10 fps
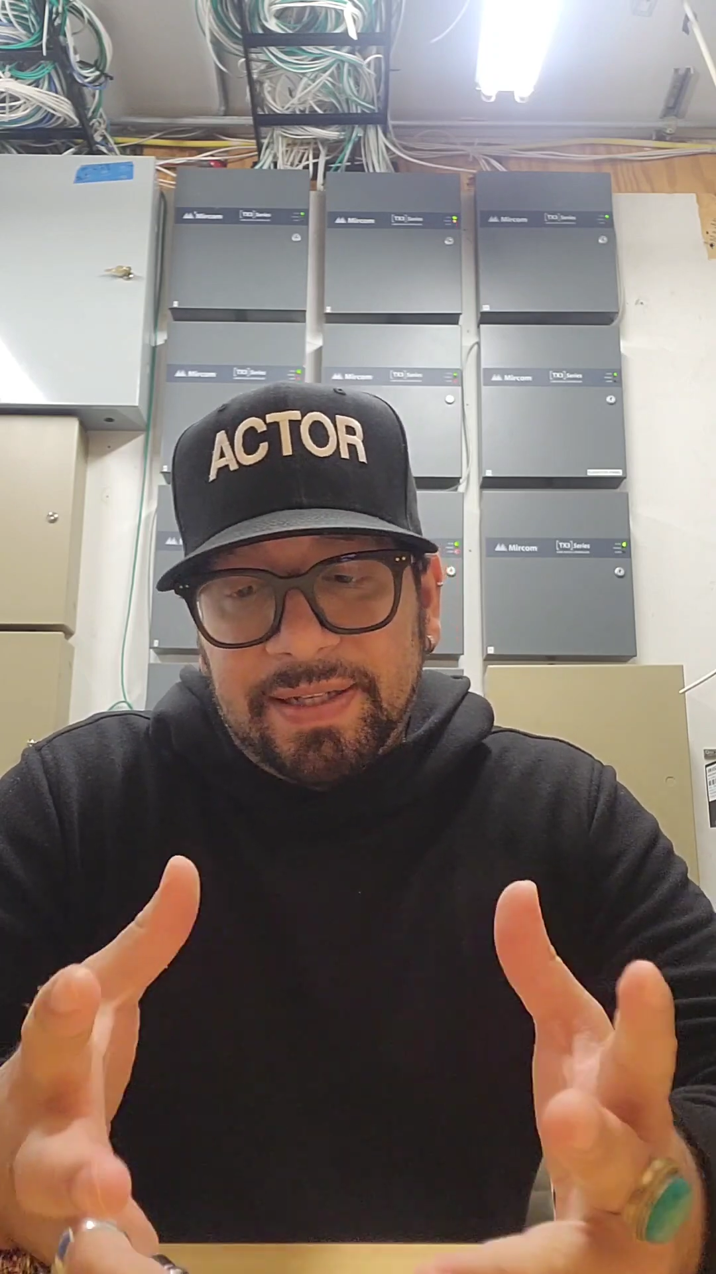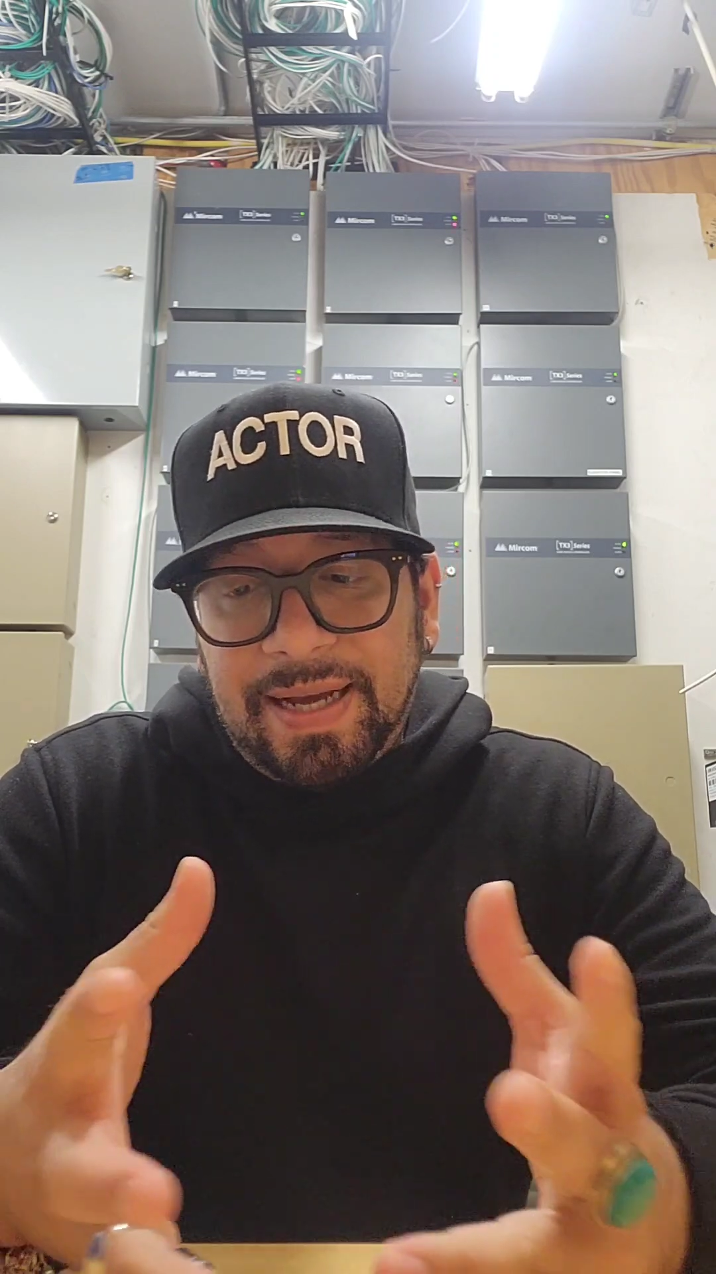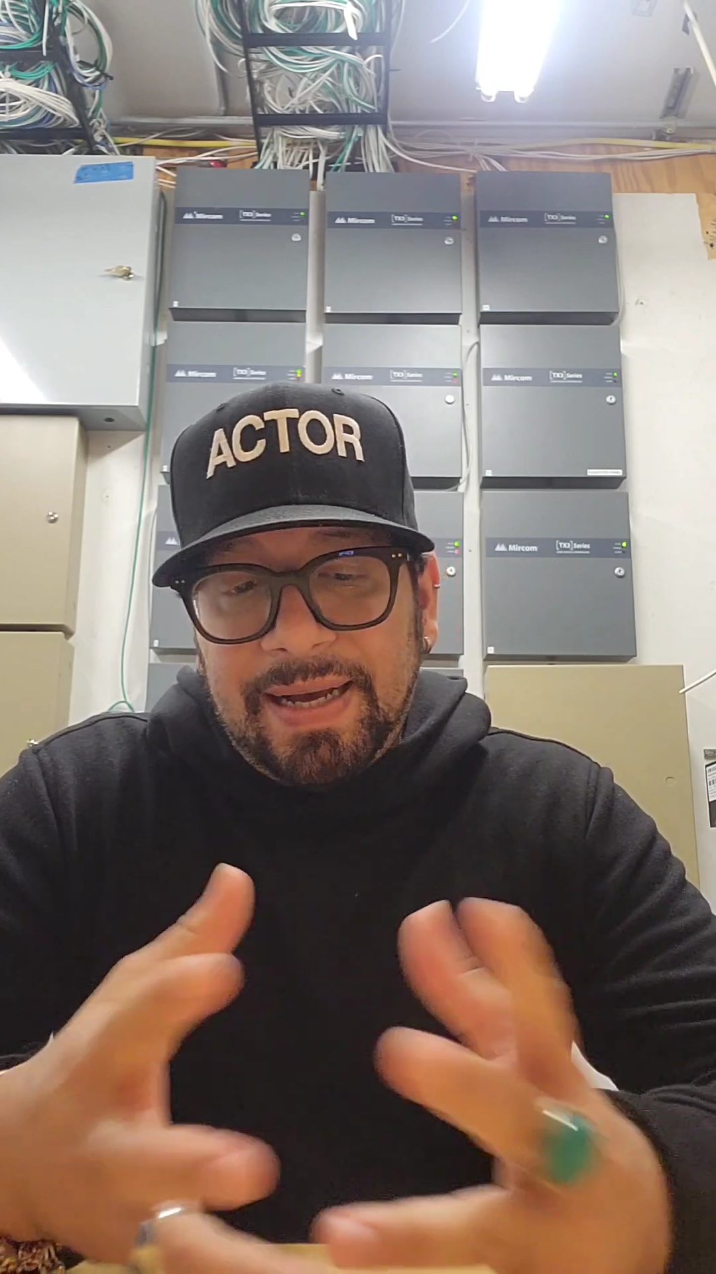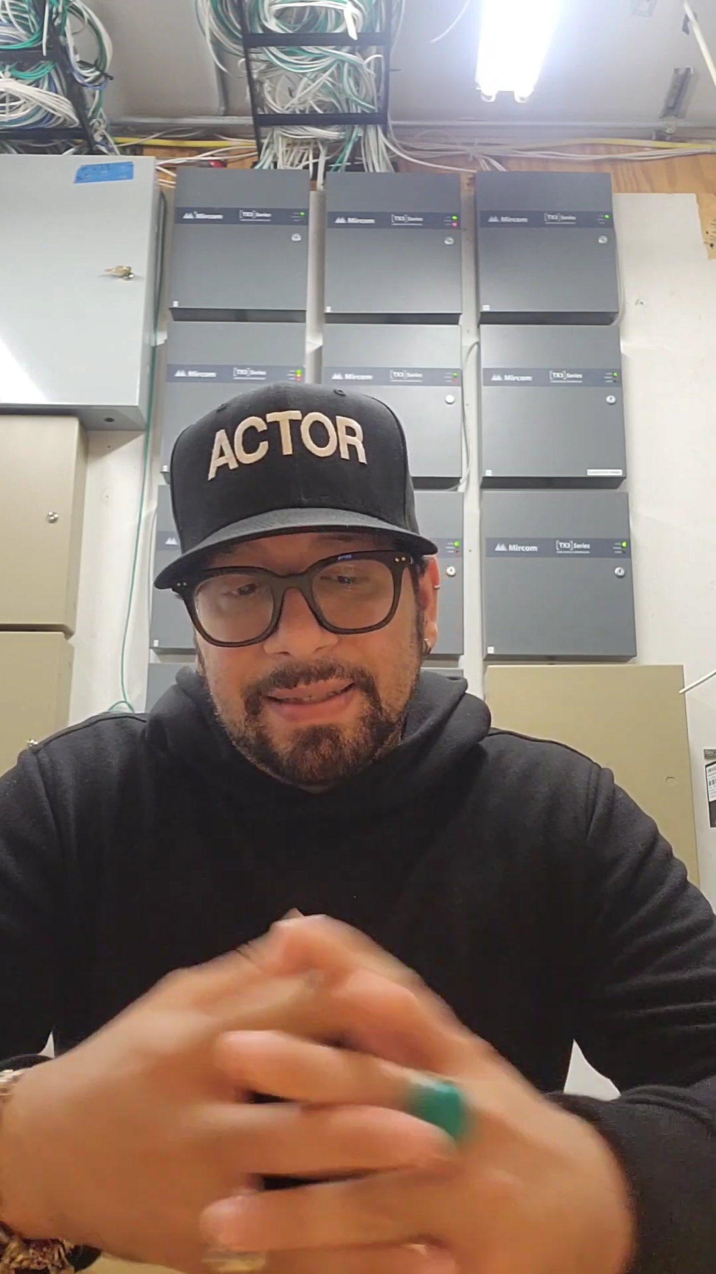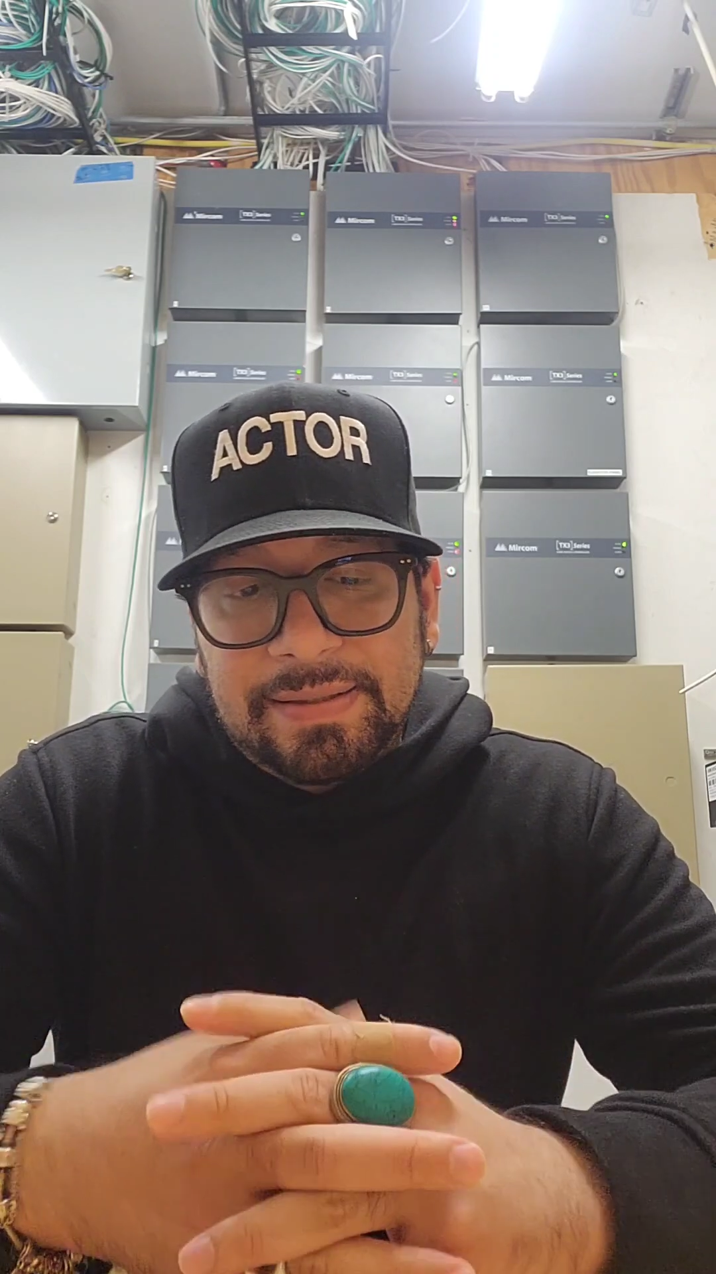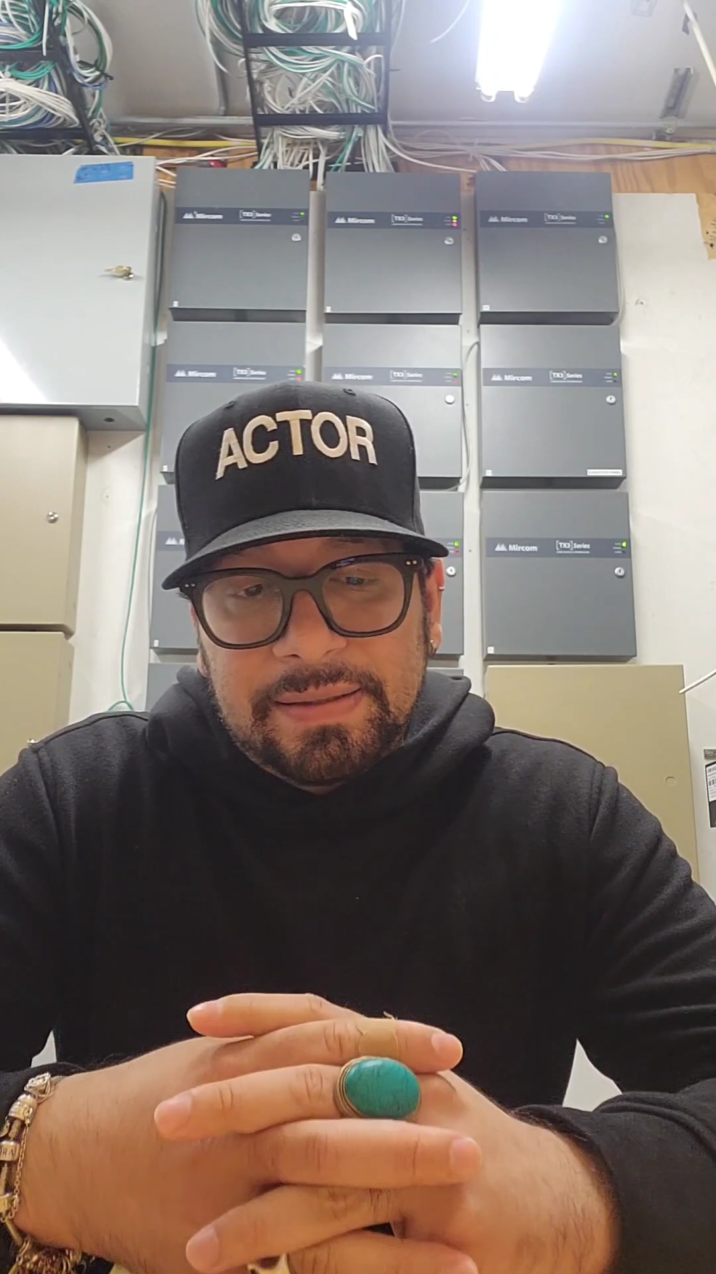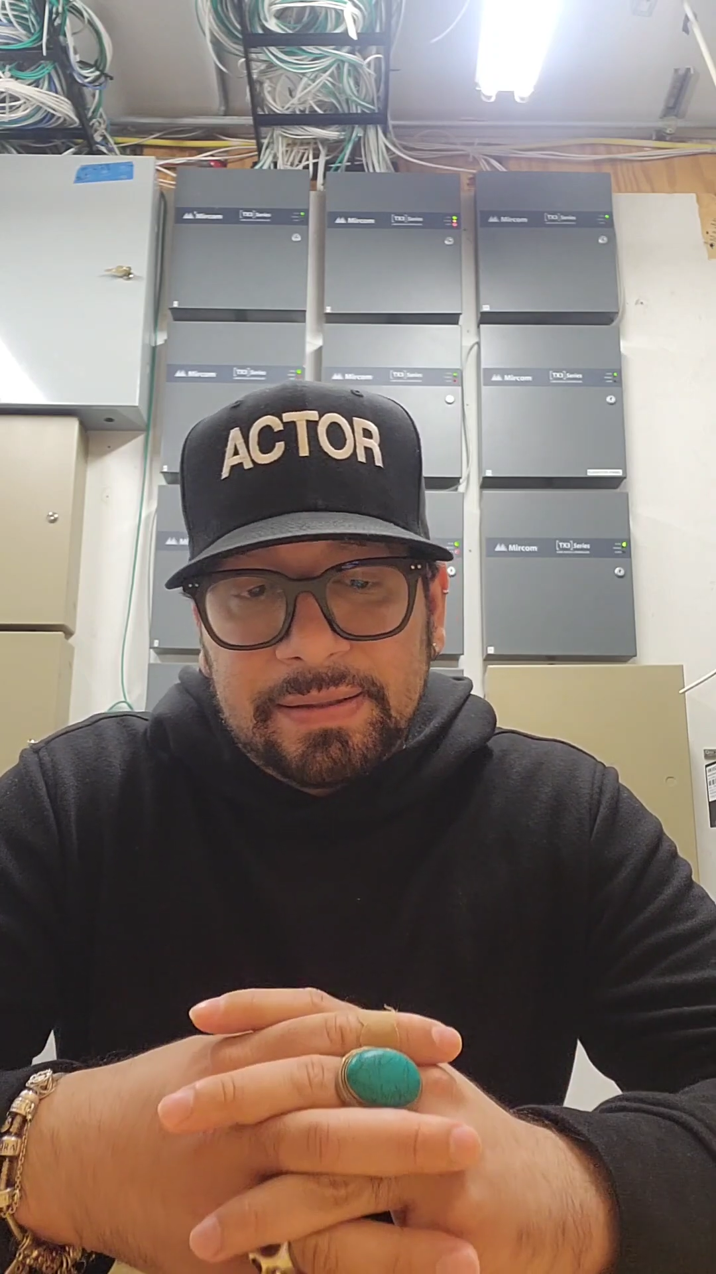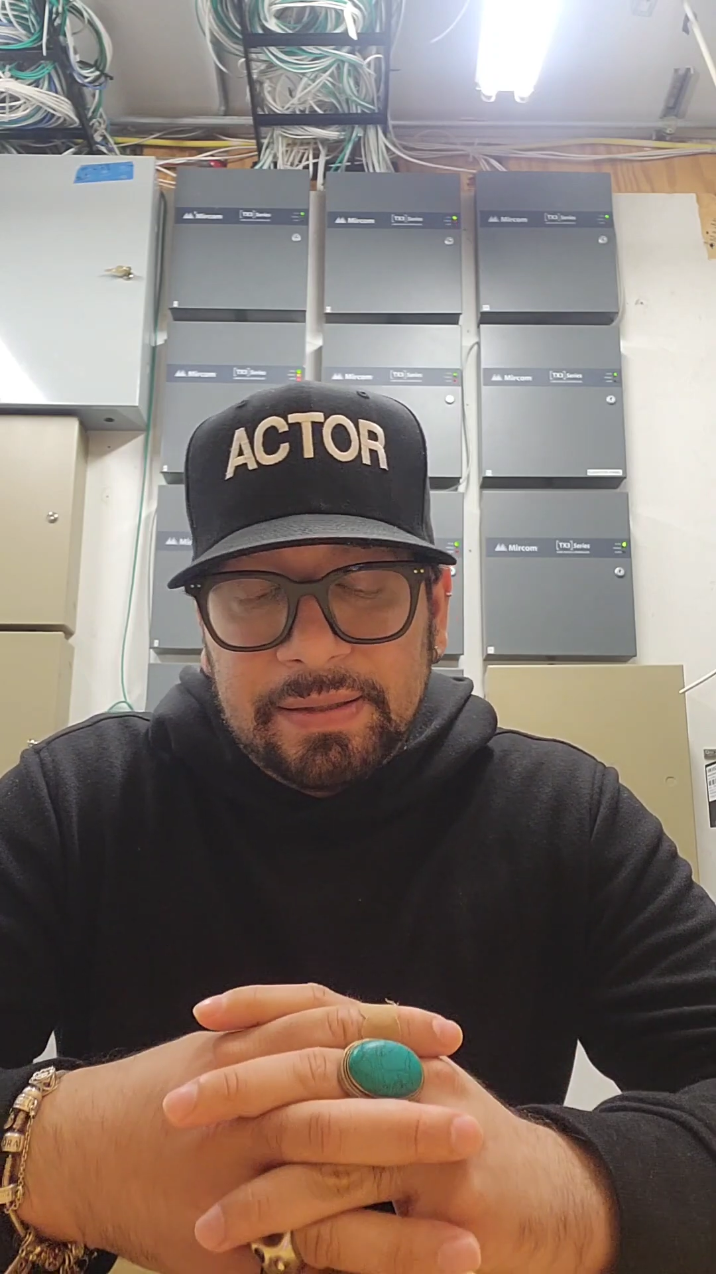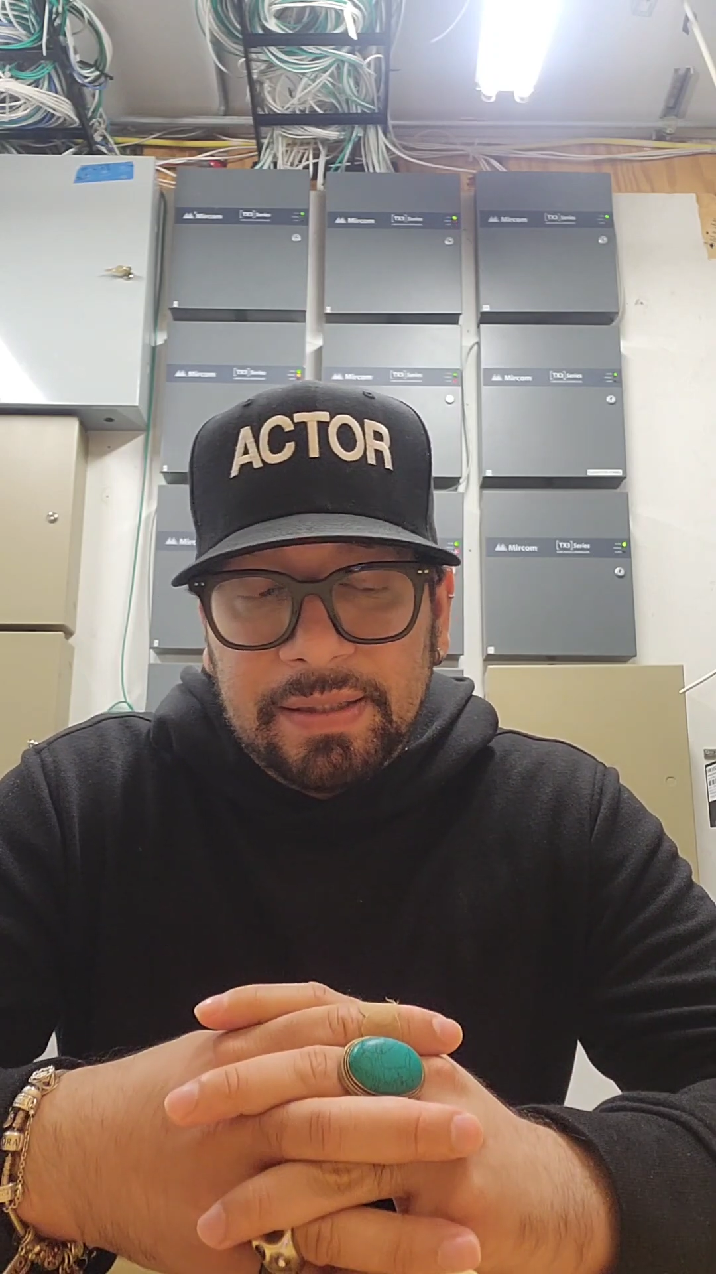cast.